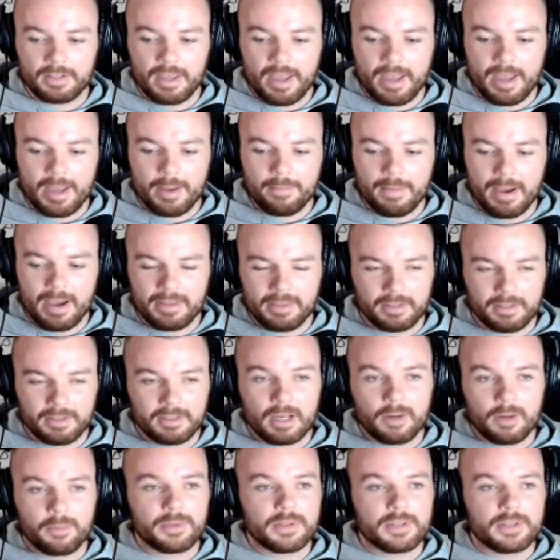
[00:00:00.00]
I had a
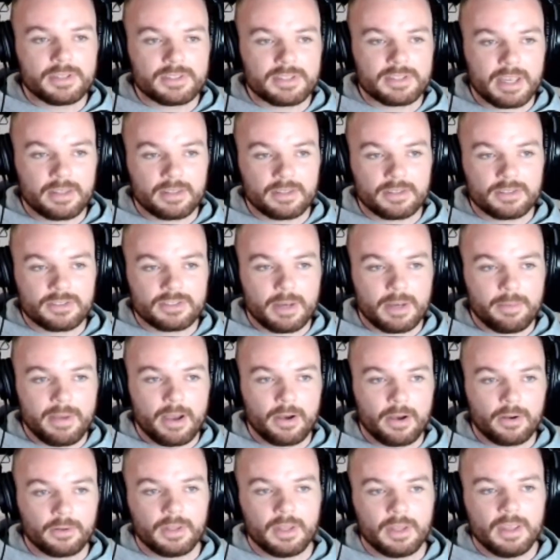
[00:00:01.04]
company send some
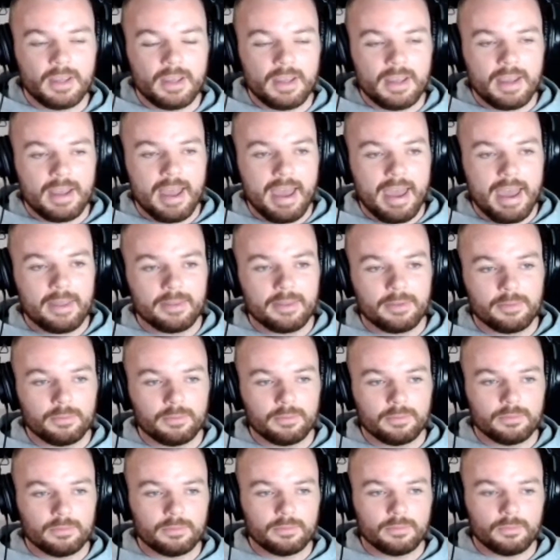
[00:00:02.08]
out, and
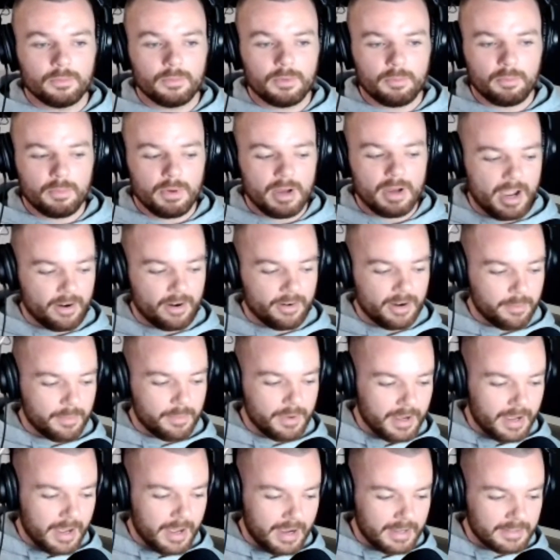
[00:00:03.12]
I
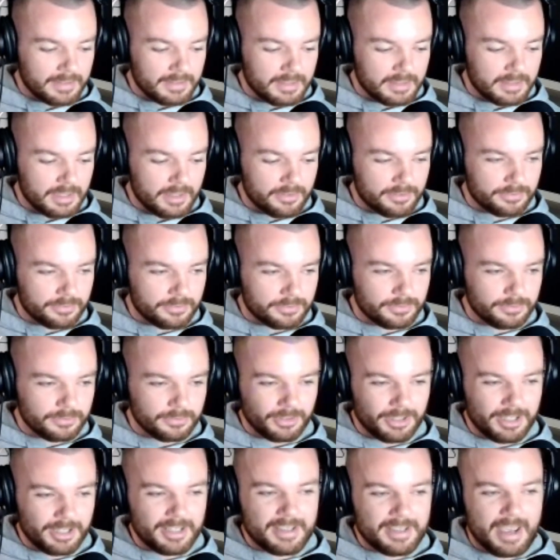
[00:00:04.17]
remember I did a
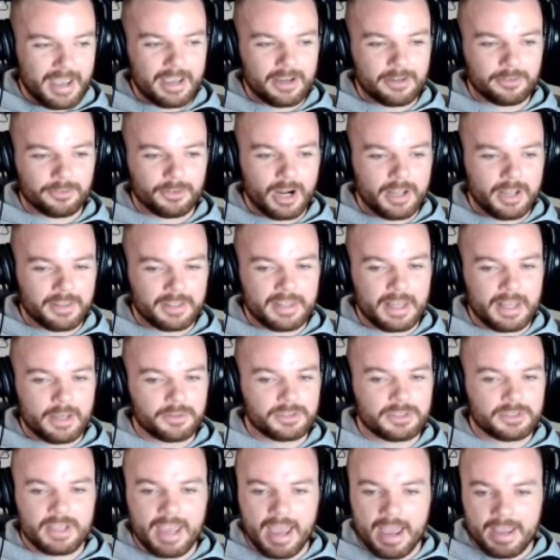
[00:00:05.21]
3K run and I
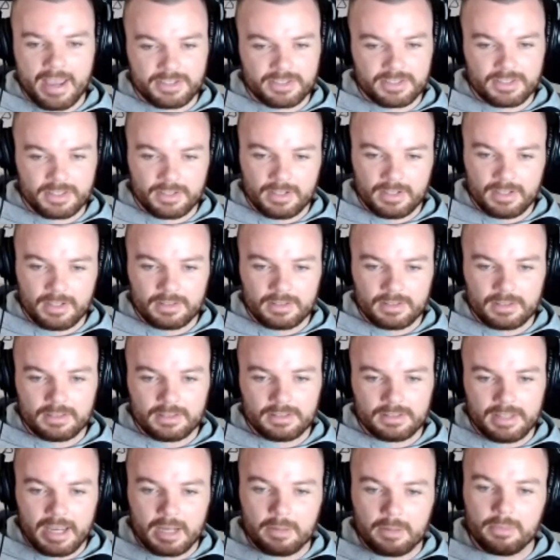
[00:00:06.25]
was gassed
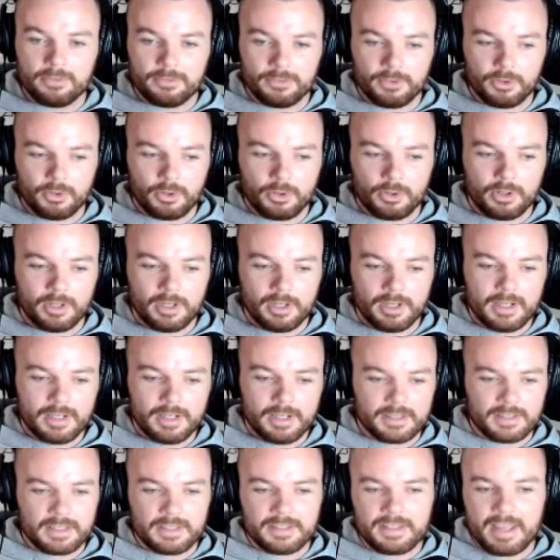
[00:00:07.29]
the day before.
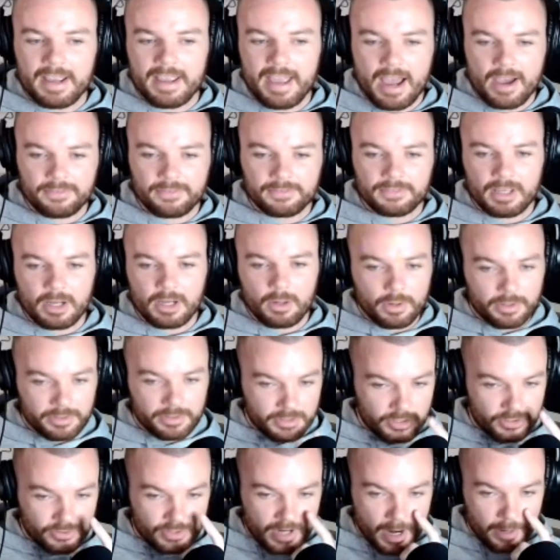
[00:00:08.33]
Then the day after, I wanted
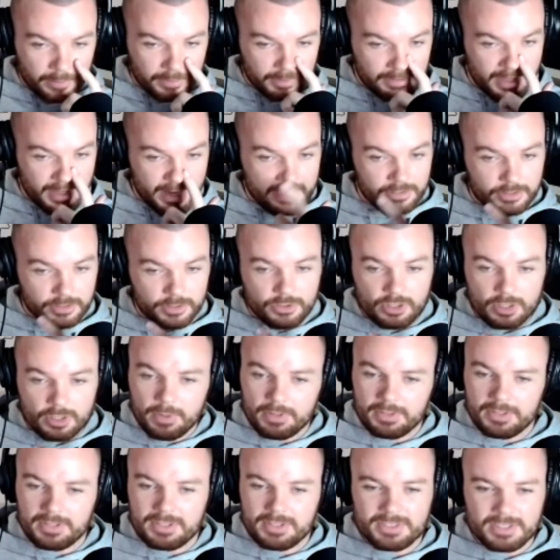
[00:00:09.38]
to try the nasal strip
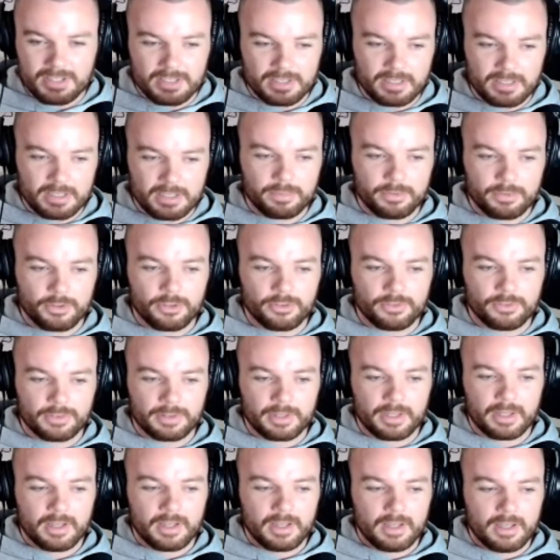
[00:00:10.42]
on to see the
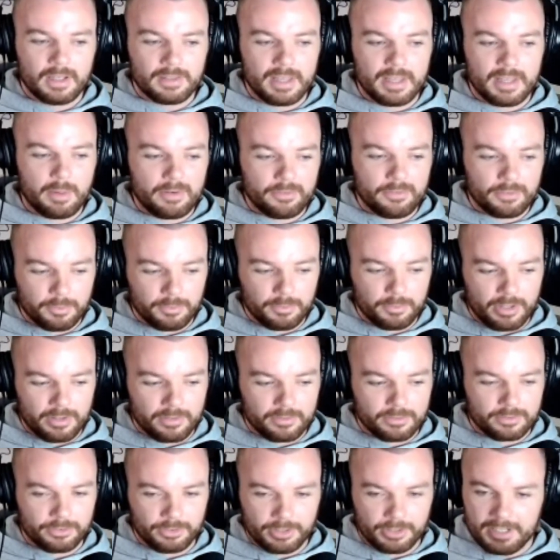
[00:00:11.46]
improvement. I went from
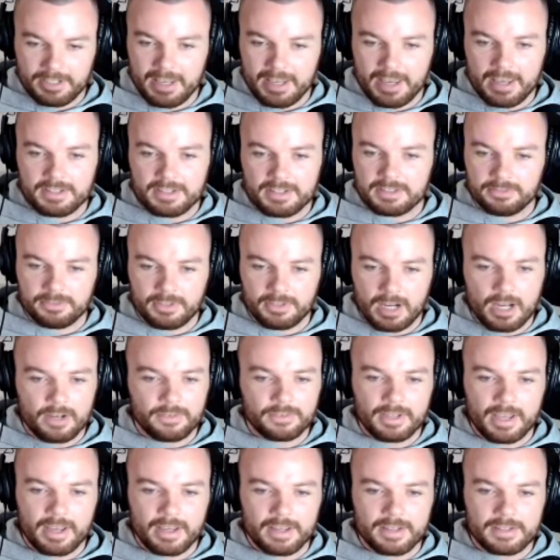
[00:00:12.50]
running 3Ks to
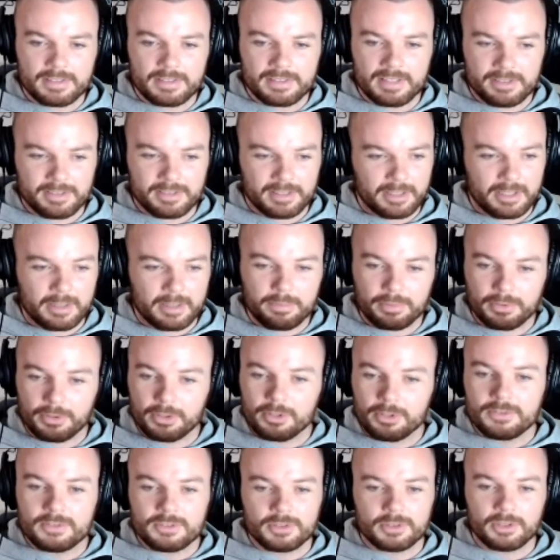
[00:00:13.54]
5Ks, and I was like,
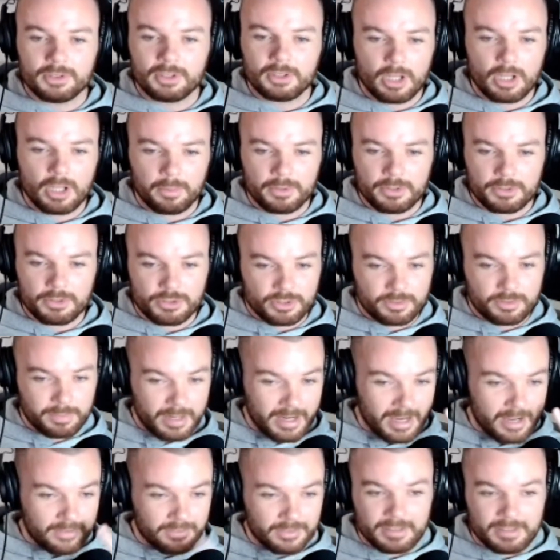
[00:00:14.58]
improved 2 kilometers just
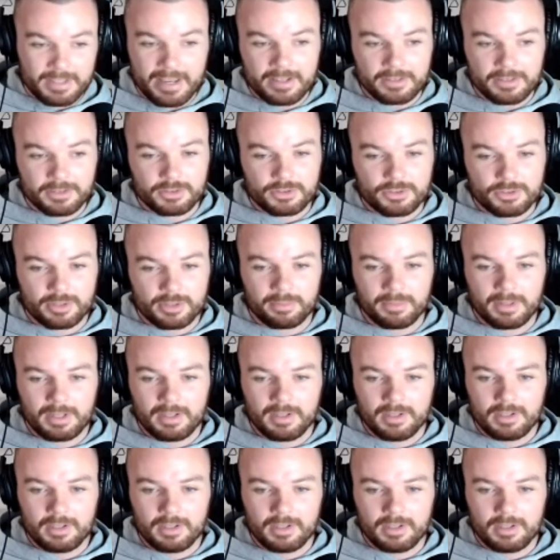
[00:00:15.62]
by having a nasal strip.